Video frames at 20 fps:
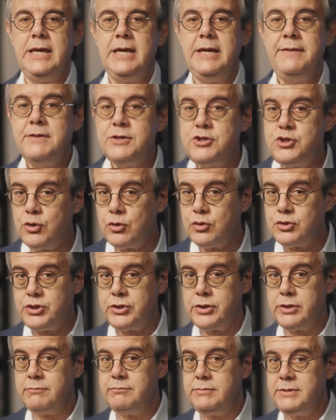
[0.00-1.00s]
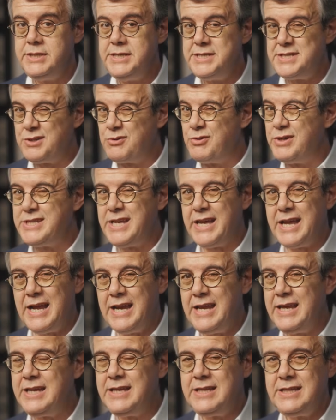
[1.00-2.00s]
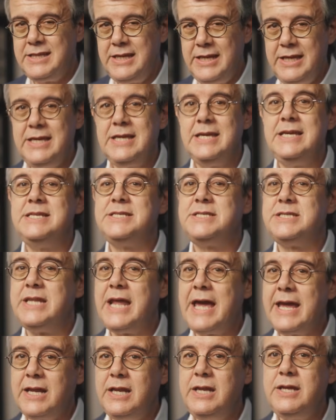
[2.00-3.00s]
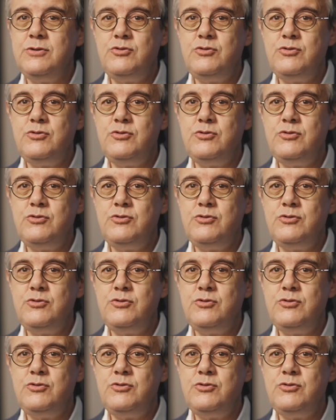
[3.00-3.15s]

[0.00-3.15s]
In the short term, this criticality is likely